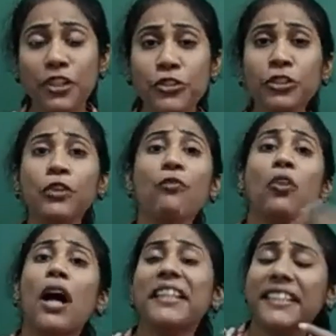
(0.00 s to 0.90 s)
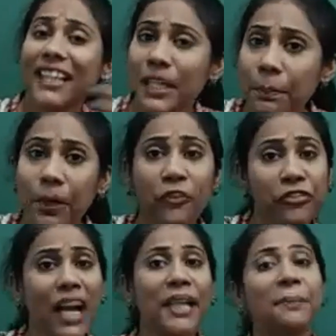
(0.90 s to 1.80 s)
So to what type
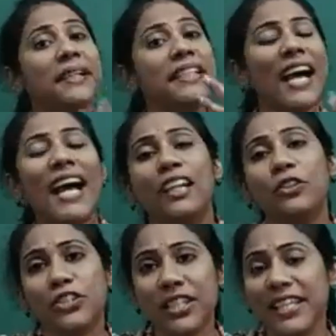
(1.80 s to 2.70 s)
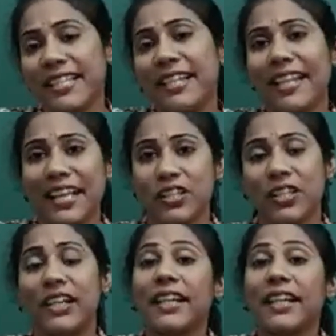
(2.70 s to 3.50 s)
of carbon the halogen is attached?